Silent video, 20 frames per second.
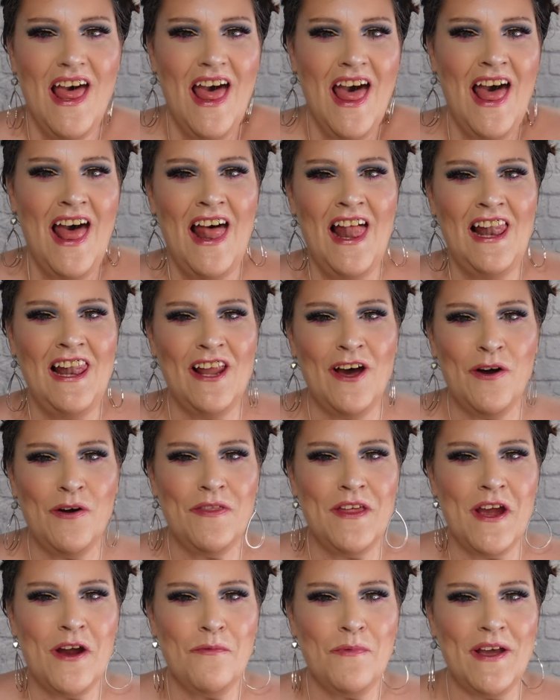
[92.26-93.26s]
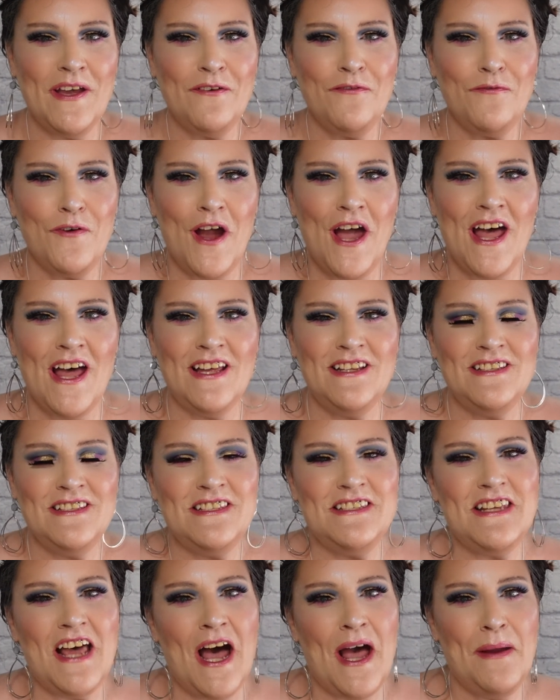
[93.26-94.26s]
Hello there, wig
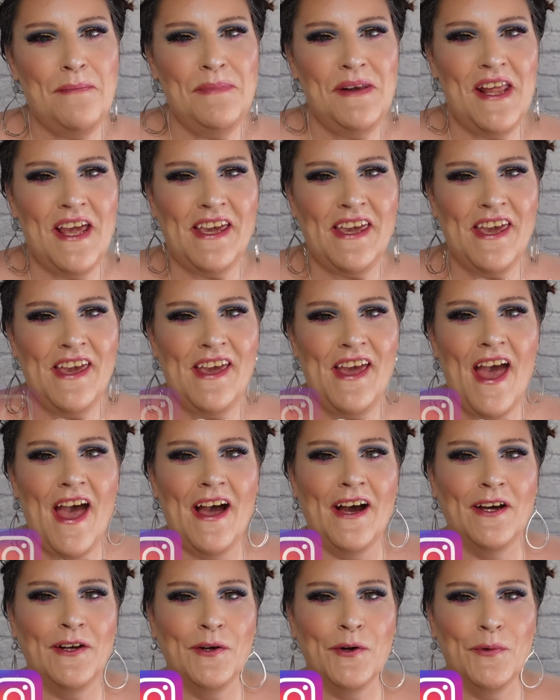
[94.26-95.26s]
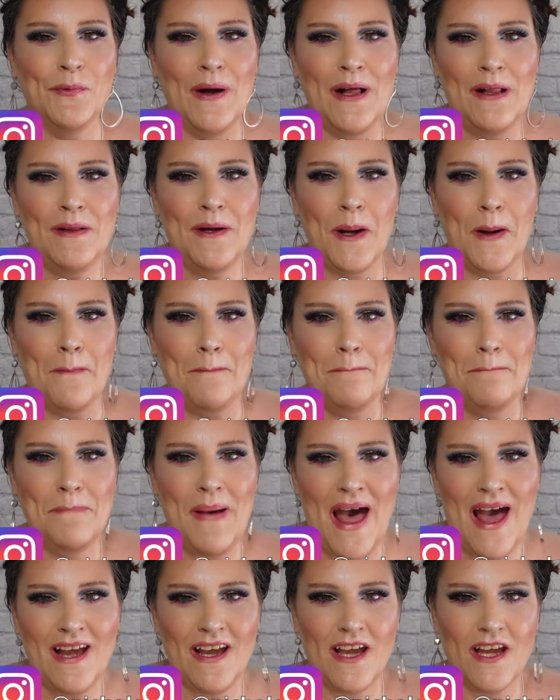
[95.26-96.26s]
friends. I'm Nikki and welcome
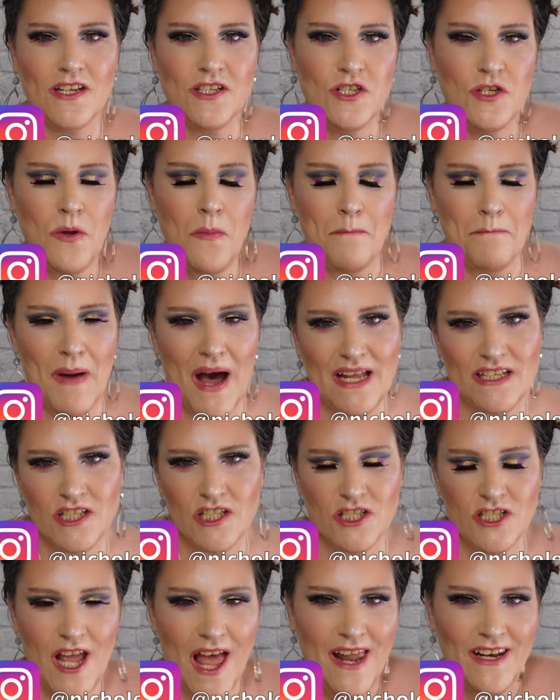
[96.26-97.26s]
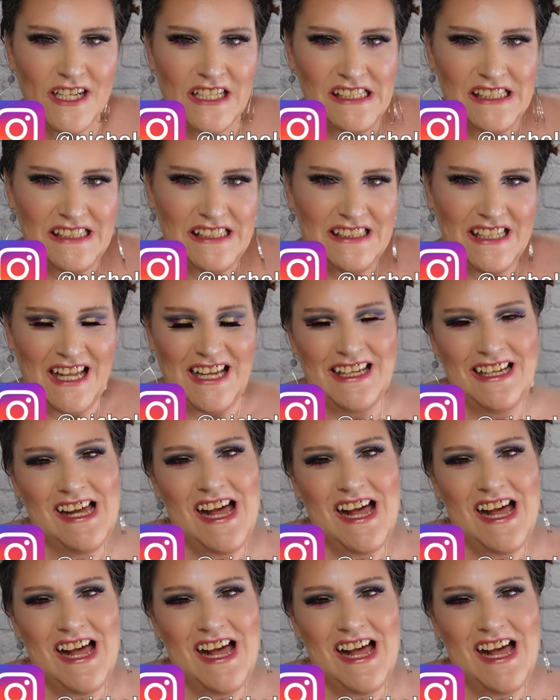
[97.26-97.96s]
back to my channel.